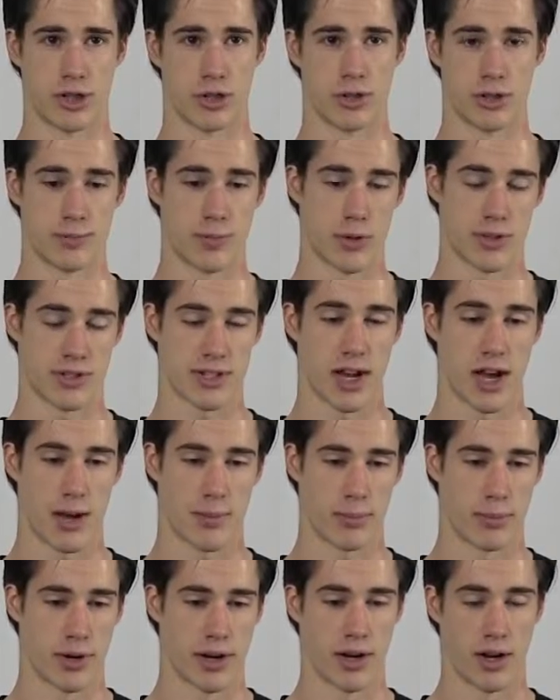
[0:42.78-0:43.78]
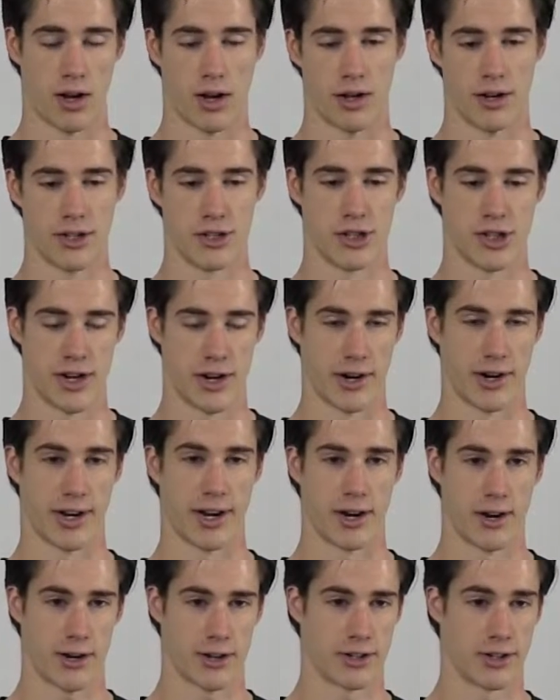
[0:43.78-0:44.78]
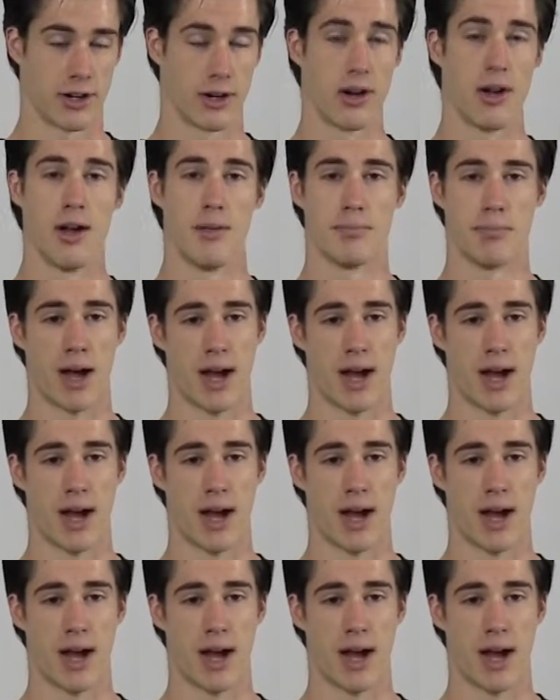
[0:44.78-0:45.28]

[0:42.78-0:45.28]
which you're supposed to operate on a generic character.